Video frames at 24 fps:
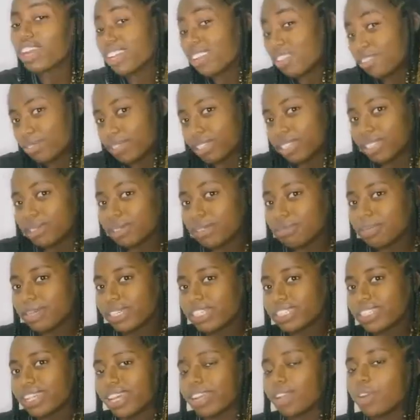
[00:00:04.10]
new, welcome to my
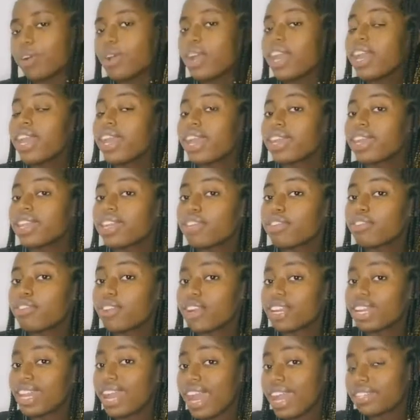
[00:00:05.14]
channel, and if you're
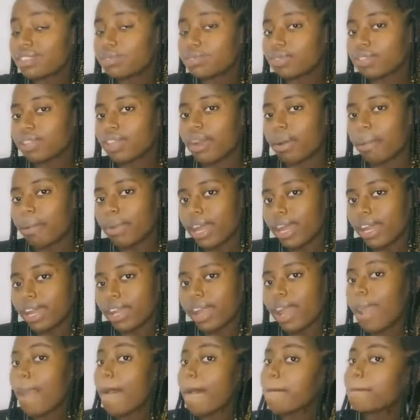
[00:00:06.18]
not, welcome back.
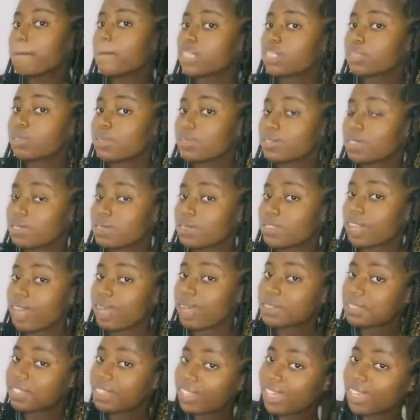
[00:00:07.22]
Make sure to
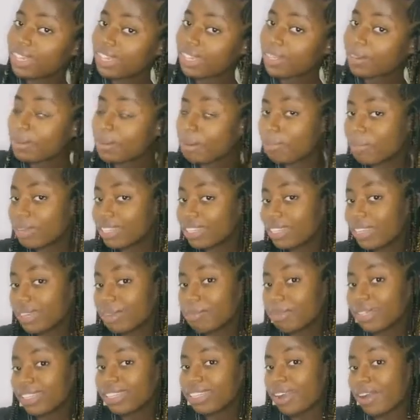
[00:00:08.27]
subscribe, share, like and comment down
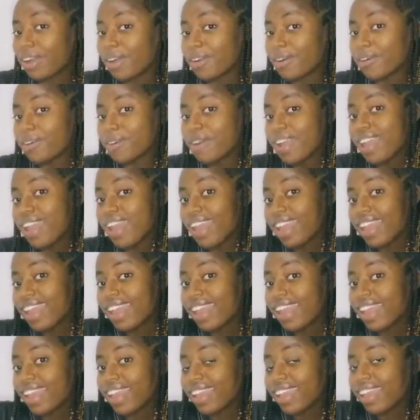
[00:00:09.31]
below,
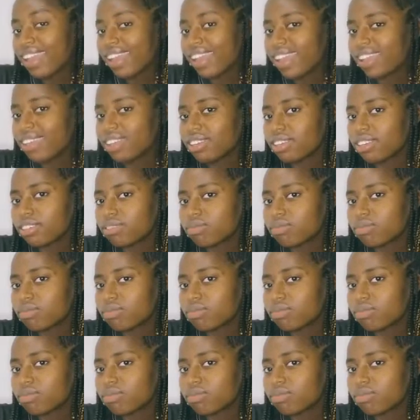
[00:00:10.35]
and